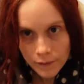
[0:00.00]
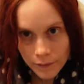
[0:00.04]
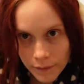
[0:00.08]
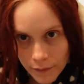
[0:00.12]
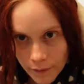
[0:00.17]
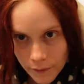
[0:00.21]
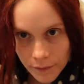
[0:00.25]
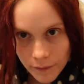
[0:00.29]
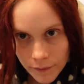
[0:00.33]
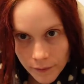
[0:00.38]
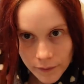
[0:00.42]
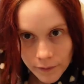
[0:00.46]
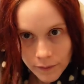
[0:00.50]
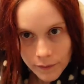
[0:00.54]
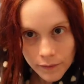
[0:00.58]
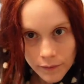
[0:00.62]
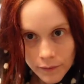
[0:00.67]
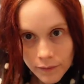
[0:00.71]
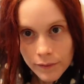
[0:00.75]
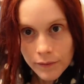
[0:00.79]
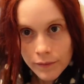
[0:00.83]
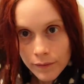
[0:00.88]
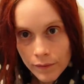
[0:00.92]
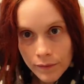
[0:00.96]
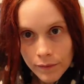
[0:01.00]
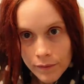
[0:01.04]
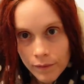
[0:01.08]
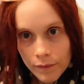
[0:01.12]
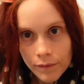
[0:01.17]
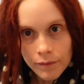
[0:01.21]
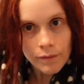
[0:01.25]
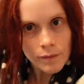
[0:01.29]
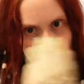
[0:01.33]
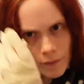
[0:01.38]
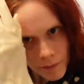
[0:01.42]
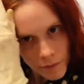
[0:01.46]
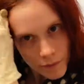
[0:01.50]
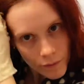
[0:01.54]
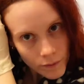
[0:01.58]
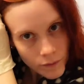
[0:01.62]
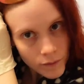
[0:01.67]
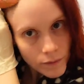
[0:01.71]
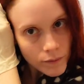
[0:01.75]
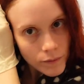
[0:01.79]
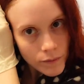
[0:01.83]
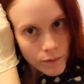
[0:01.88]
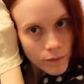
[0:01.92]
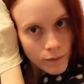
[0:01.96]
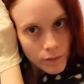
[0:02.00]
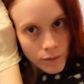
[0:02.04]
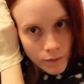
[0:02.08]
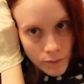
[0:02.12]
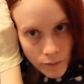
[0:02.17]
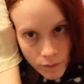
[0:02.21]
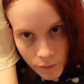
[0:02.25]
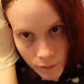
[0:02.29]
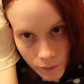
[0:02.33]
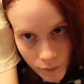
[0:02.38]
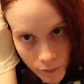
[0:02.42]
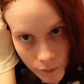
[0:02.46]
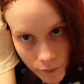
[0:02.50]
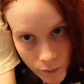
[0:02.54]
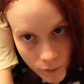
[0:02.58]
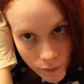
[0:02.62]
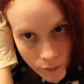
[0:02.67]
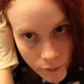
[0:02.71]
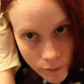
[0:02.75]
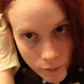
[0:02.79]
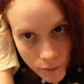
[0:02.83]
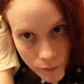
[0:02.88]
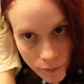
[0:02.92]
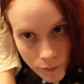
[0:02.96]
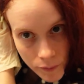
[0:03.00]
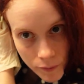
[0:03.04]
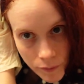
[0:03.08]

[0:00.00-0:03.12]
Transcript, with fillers: not to miss any spots that you can't see in the back of your head.